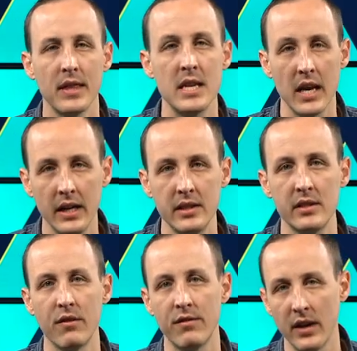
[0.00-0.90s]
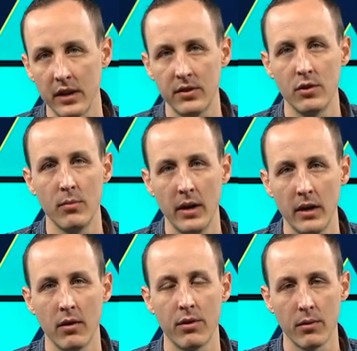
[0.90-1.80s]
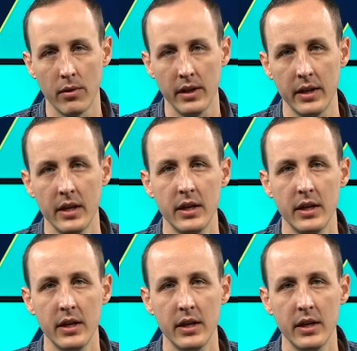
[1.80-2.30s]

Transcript: does affect your domain authority.